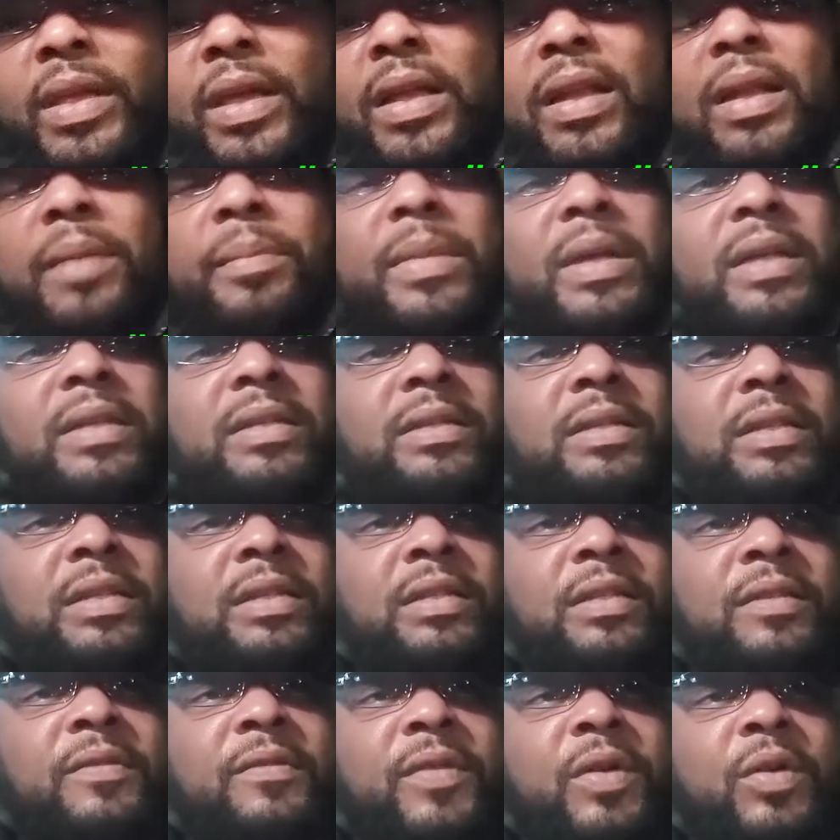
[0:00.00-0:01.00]
and I'm at
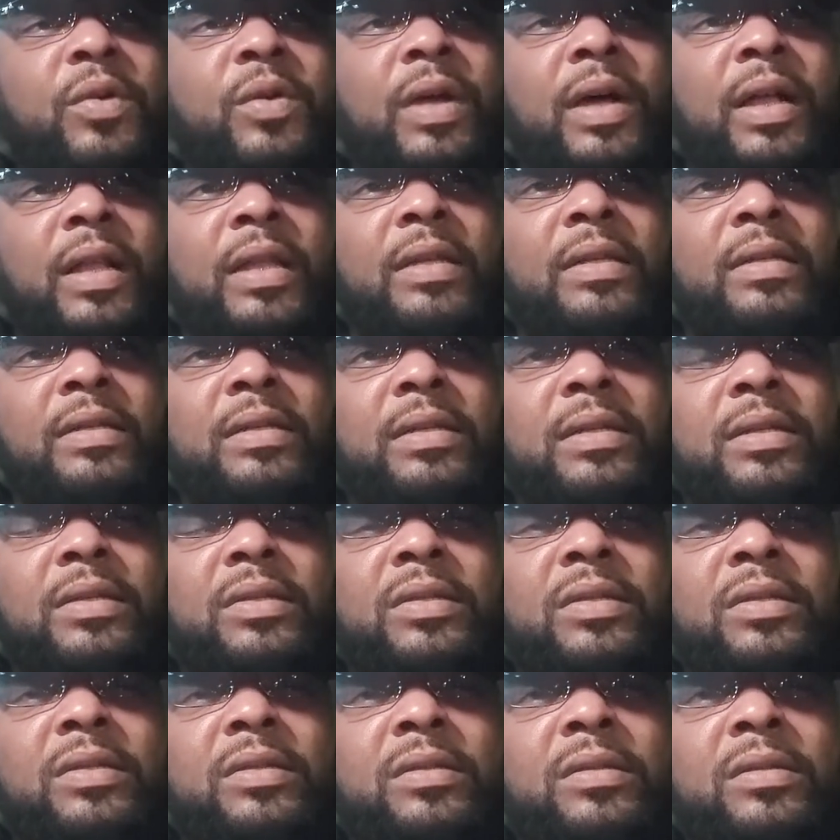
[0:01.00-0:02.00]

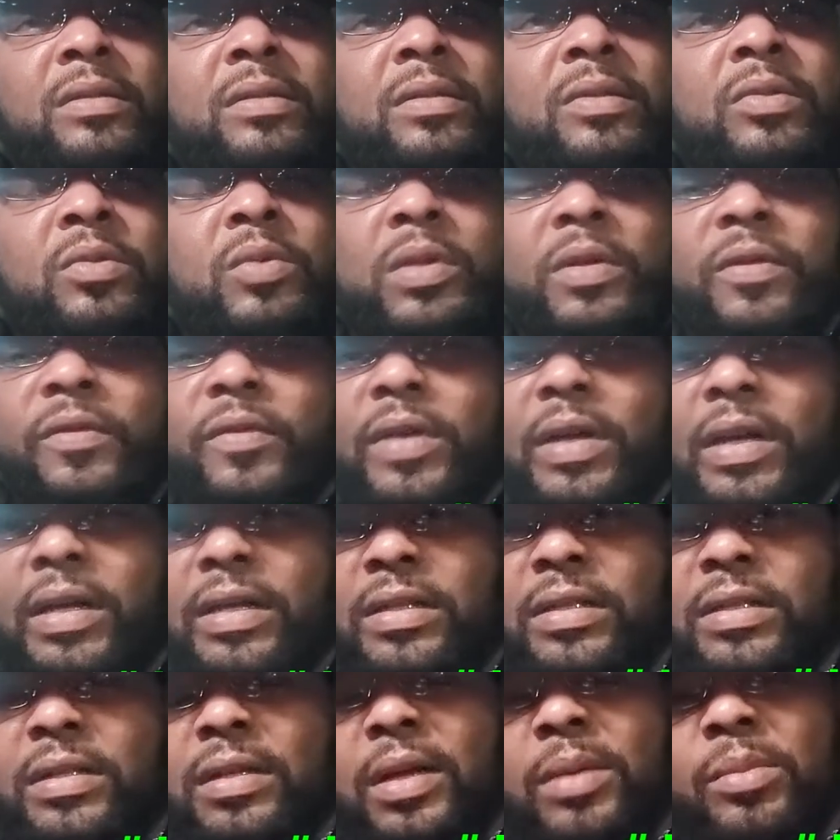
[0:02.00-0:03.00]
$64.25,